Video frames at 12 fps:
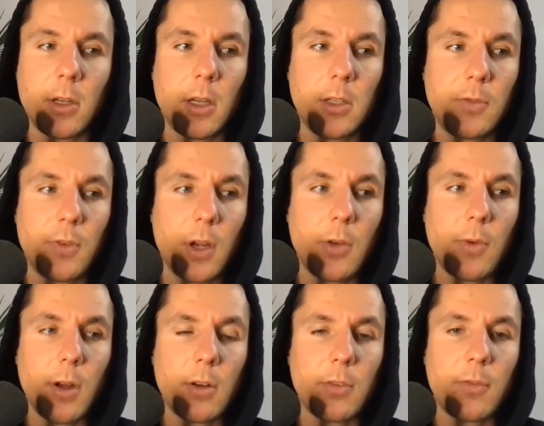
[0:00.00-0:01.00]
It's very
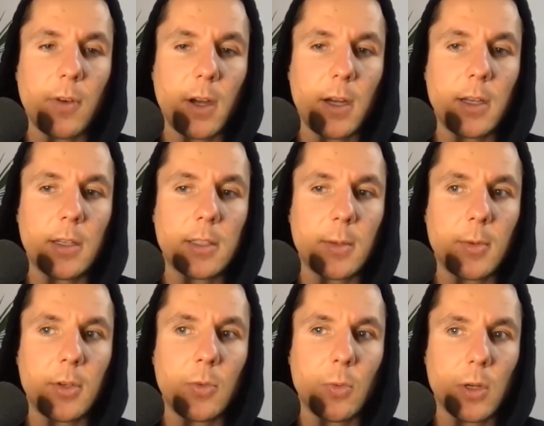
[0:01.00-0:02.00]
rare to find
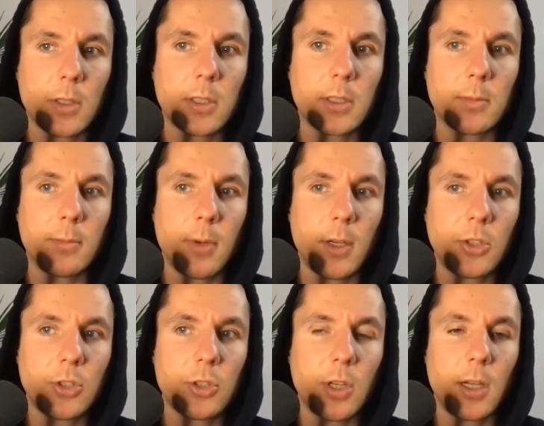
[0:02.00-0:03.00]
someone who works as
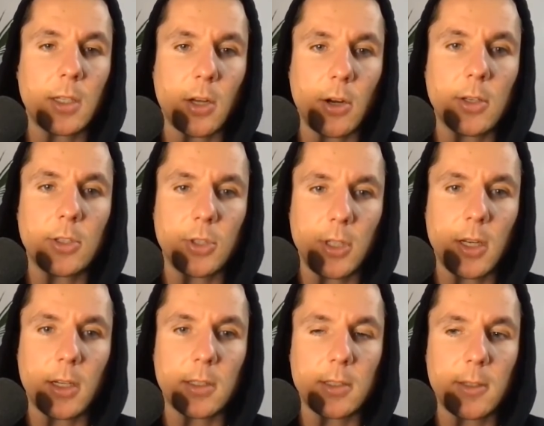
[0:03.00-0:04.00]
much and as hard as she
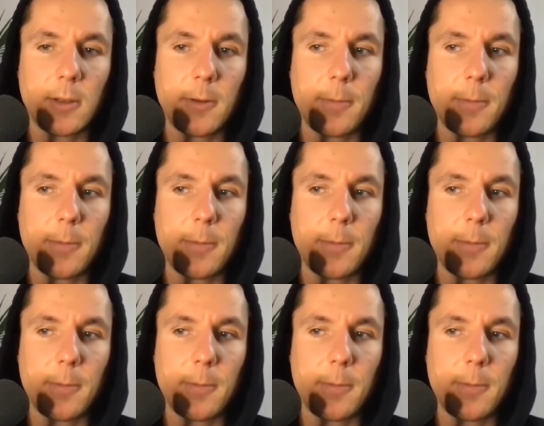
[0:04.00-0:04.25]
does.